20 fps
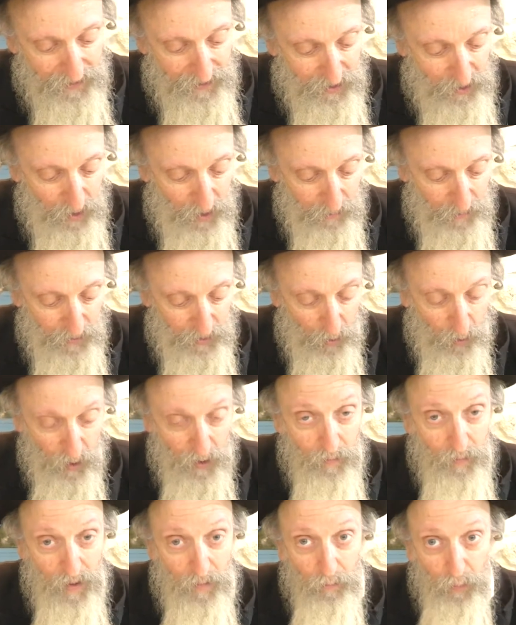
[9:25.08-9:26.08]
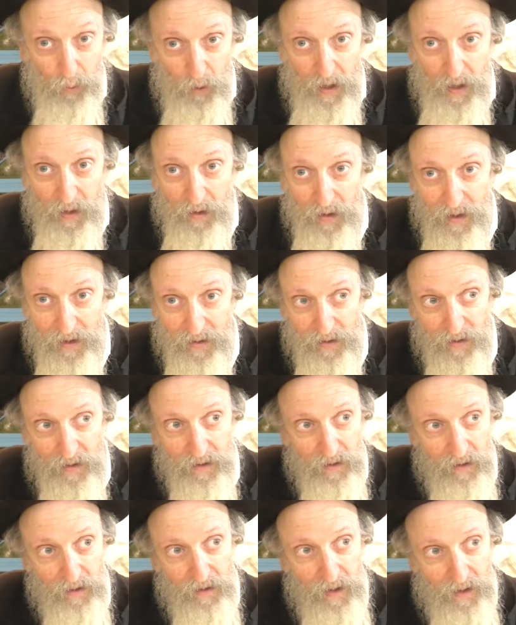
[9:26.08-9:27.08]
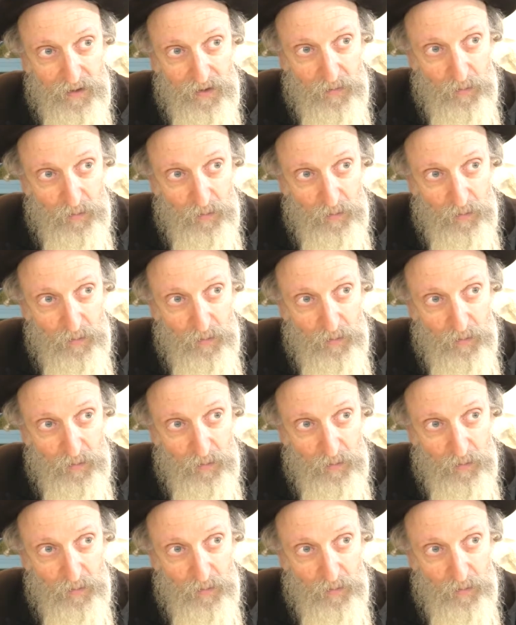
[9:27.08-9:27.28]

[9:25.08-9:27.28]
is talking about the Olam HaBriya. That's